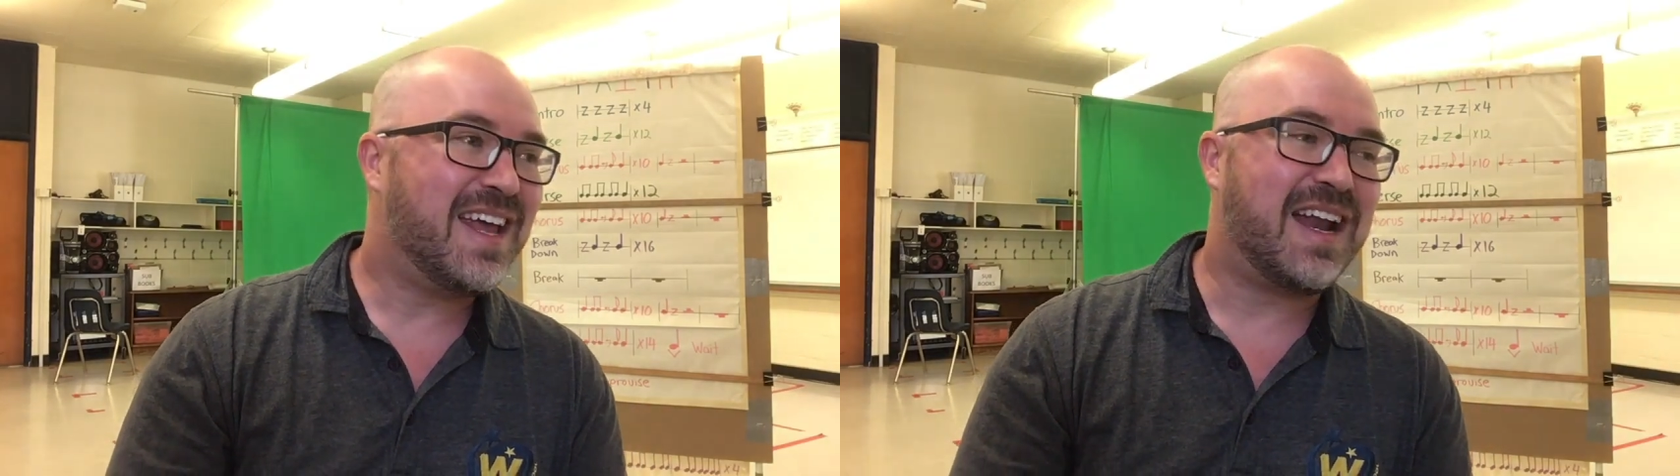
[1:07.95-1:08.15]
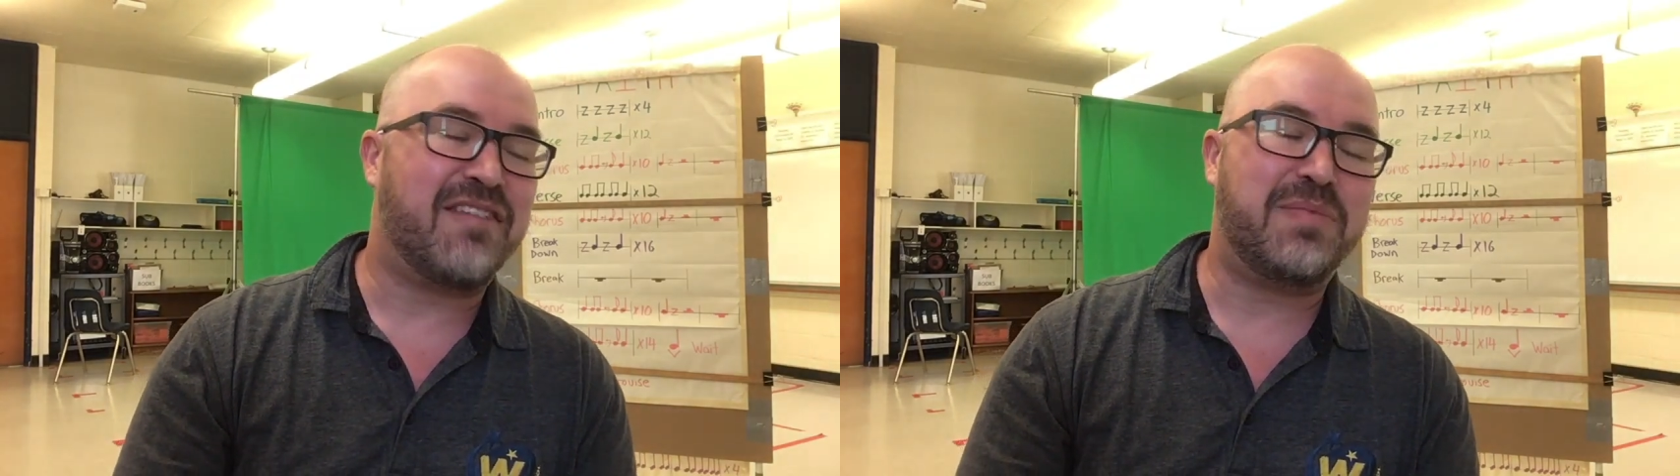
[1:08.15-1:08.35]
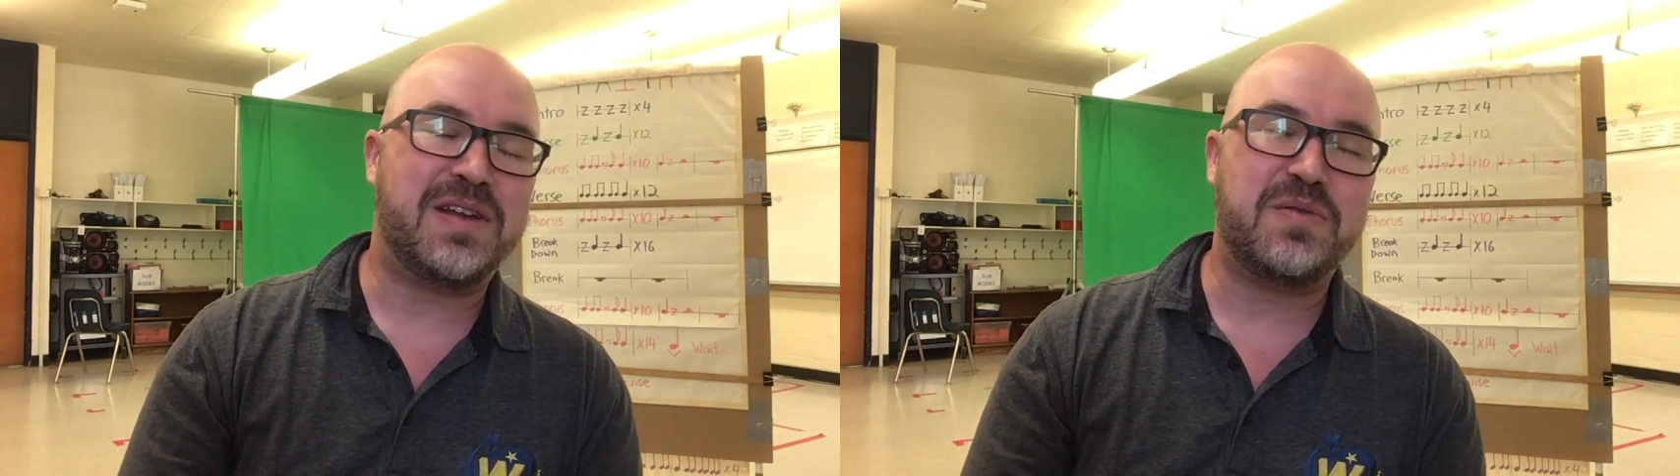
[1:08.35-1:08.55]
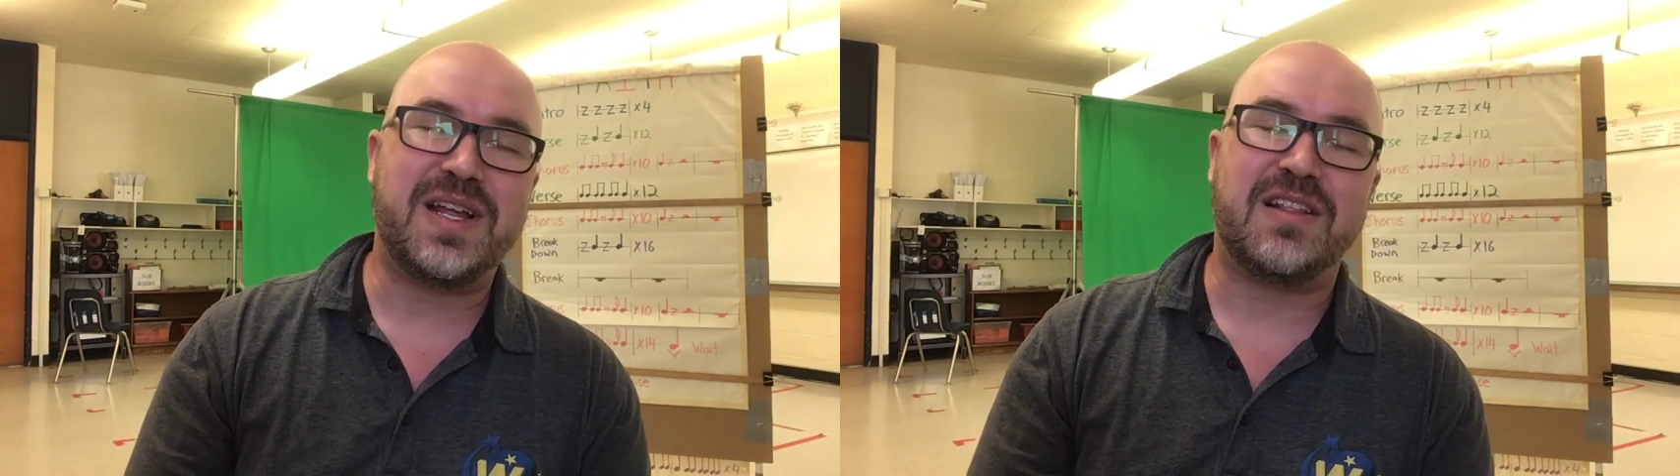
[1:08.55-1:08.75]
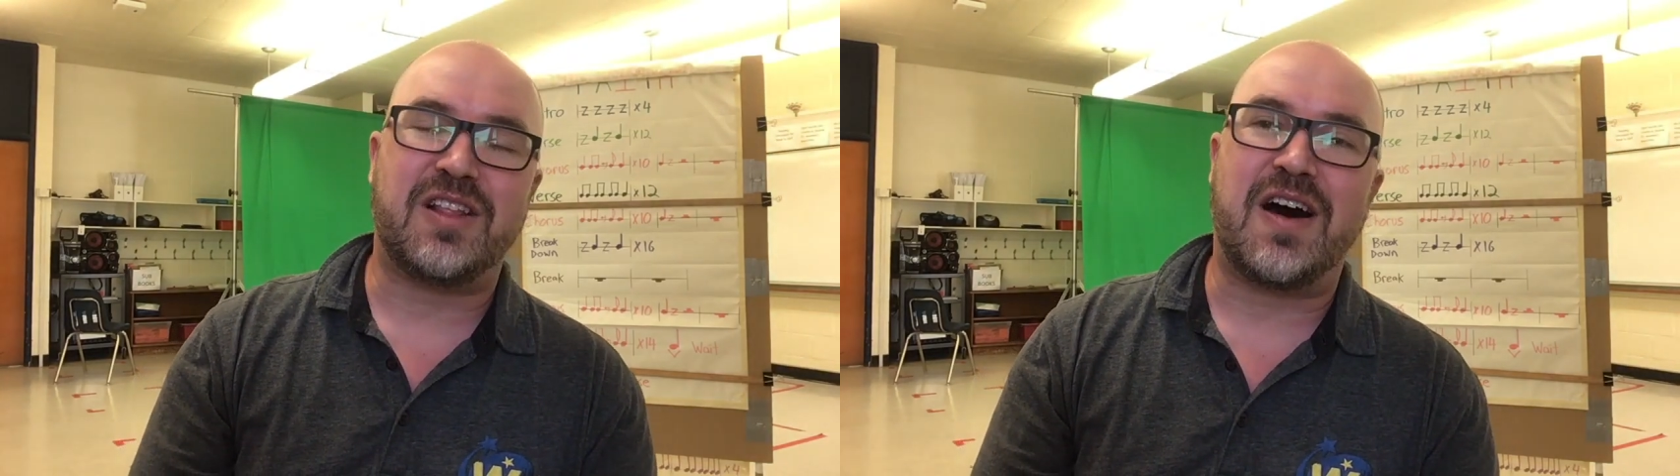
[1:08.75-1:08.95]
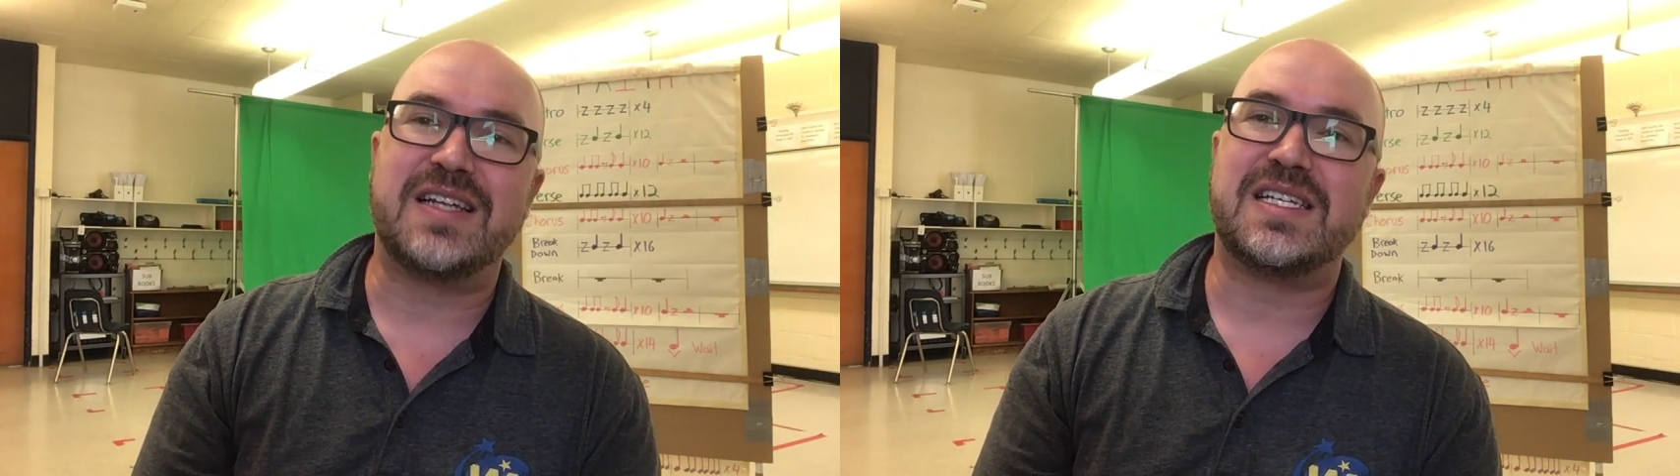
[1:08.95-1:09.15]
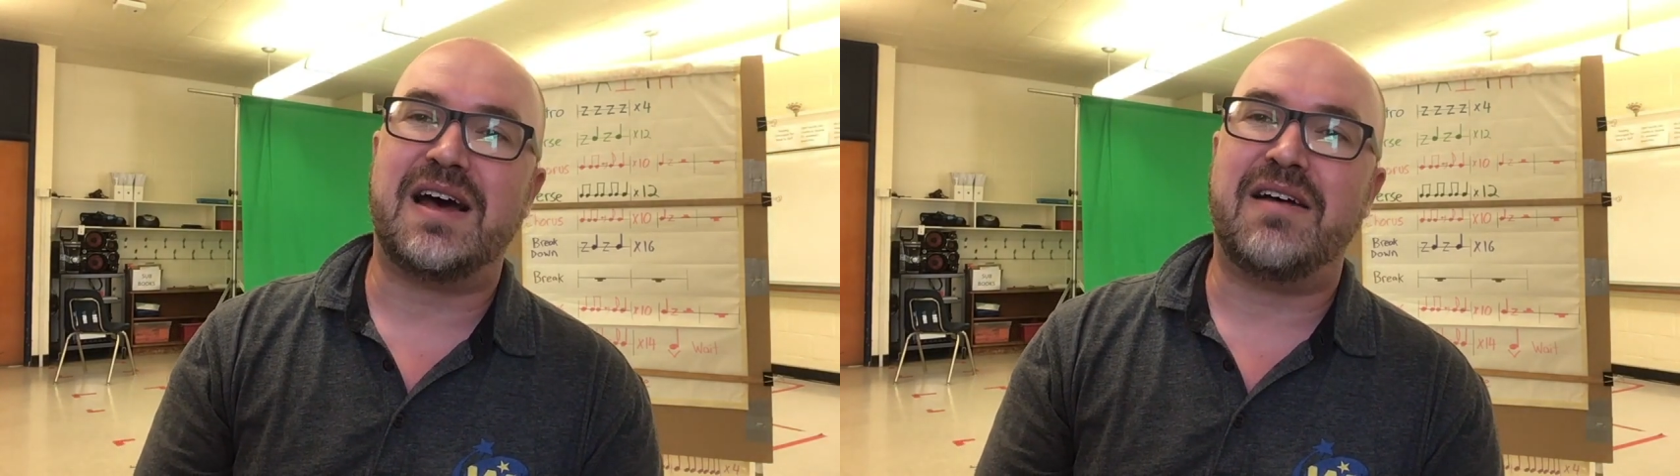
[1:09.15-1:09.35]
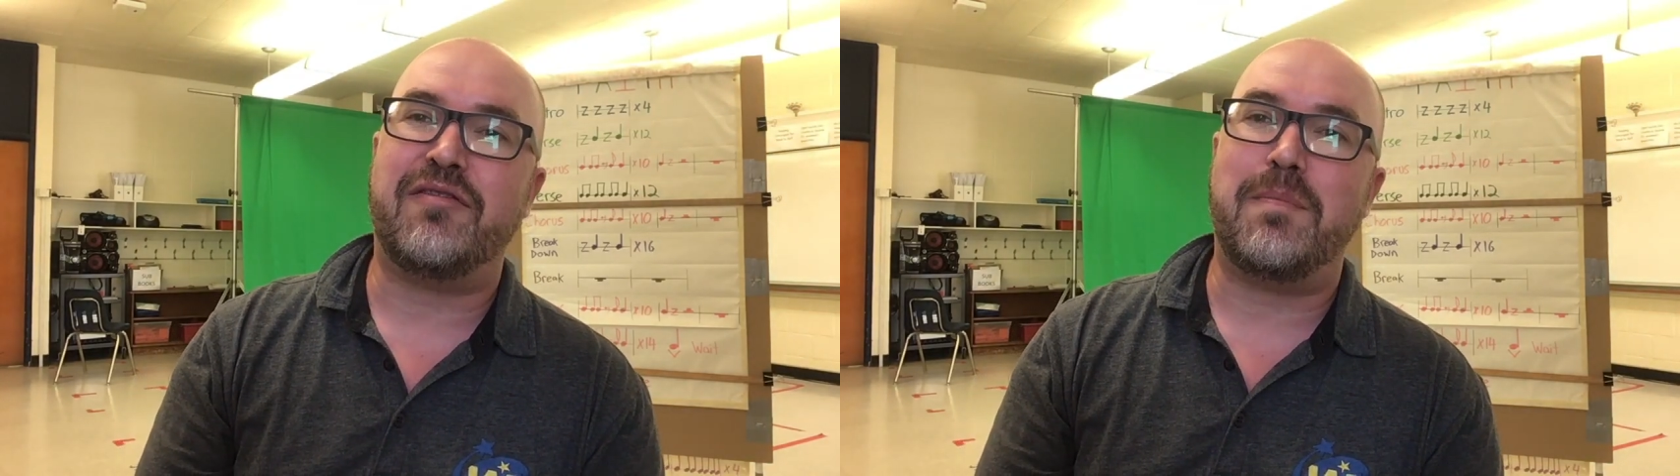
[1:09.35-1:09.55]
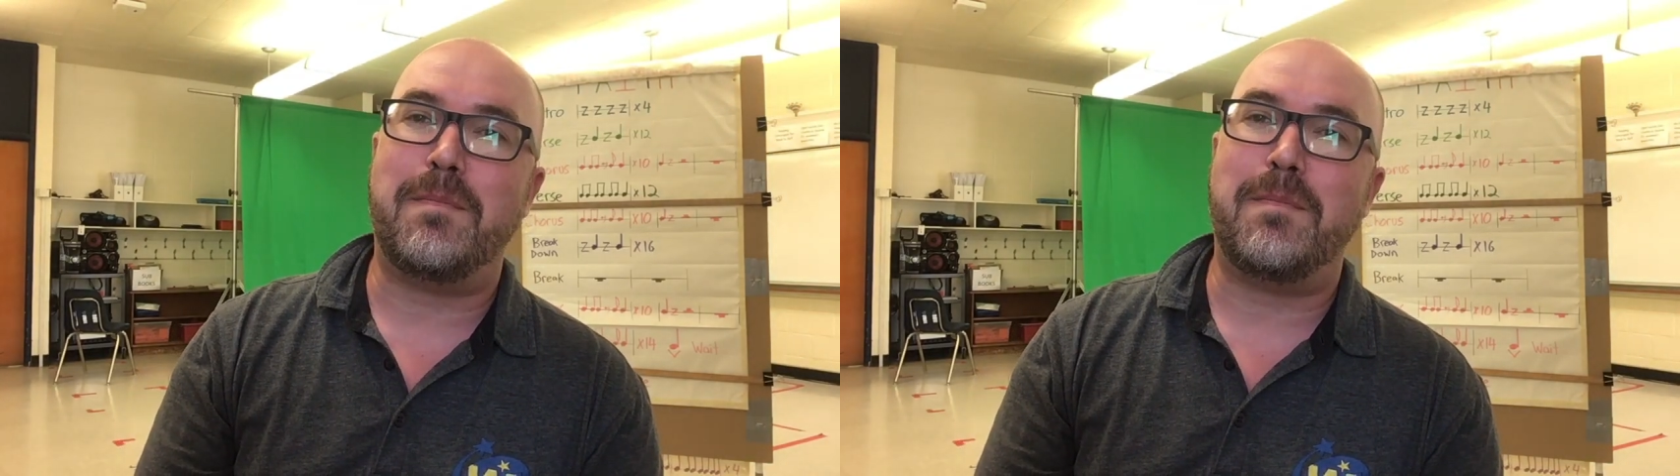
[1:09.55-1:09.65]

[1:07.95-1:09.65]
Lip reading: I've been doing lots of